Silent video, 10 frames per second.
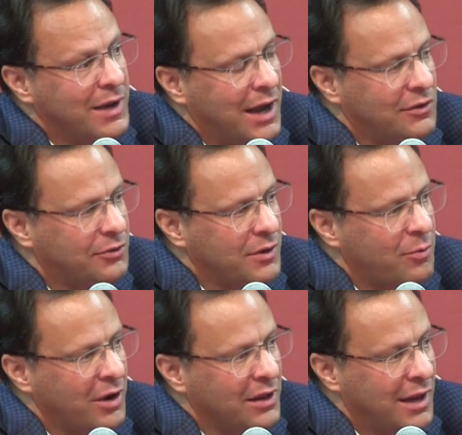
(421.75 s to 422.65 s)
behind the
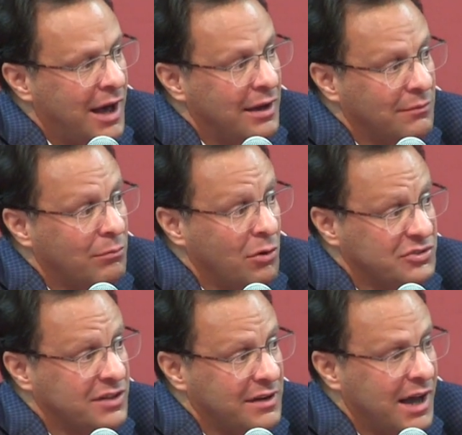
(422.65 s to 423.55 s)
three-point line
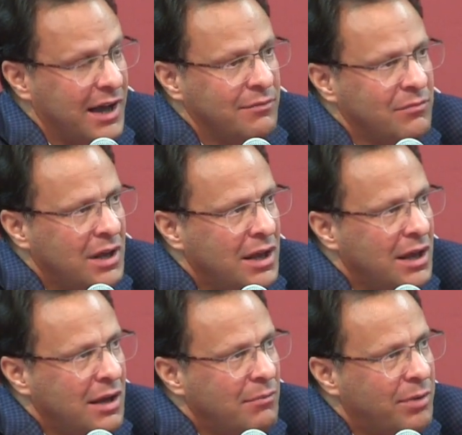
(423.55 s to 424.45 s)
most of the
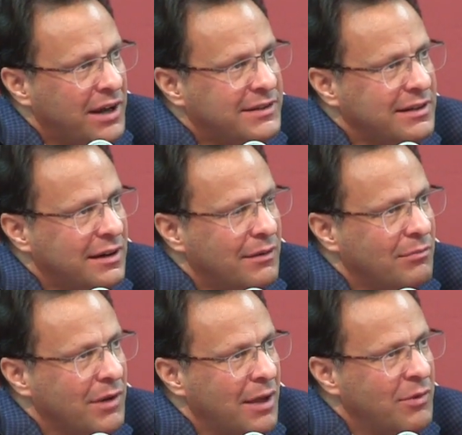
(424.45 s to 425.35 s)
night,
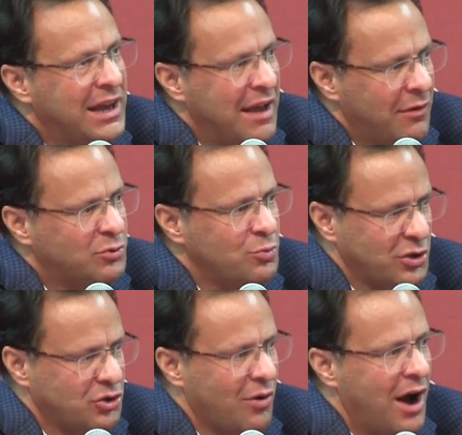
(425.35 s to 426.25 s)
and we gave up too
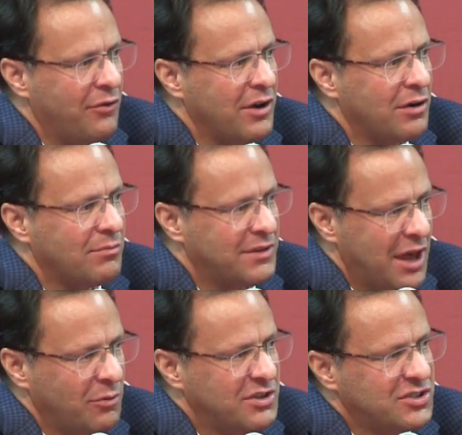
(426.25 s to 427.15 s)
much ground there, but
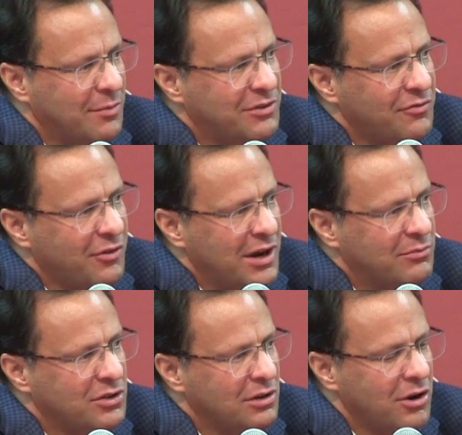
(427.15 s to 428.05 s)
that would be something for
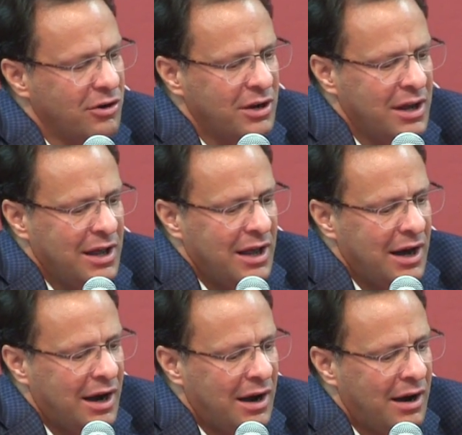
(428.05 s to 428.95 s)
him to
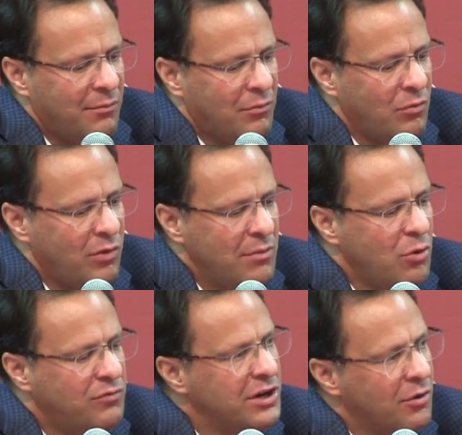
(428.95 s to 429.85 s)
learn. We
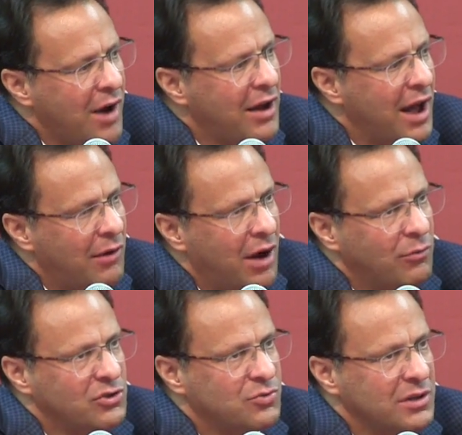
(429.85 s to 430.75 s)
moved it around. I
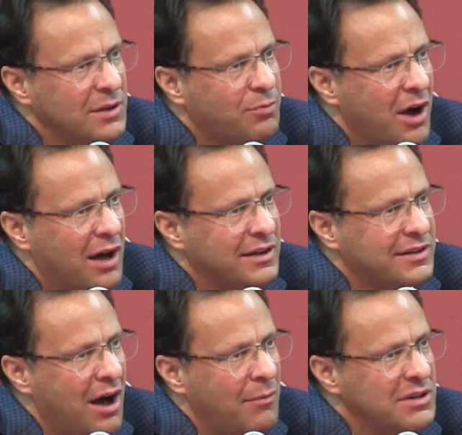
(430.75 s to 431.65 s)
was really proud of
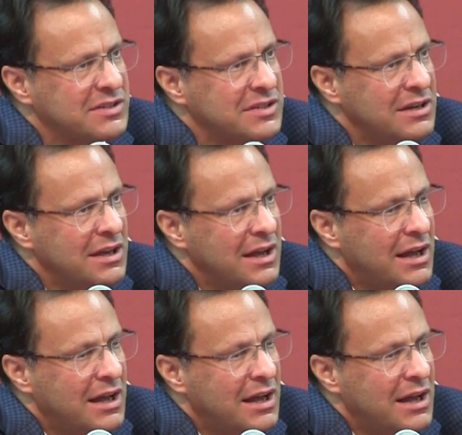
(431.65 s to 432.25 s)
Thomas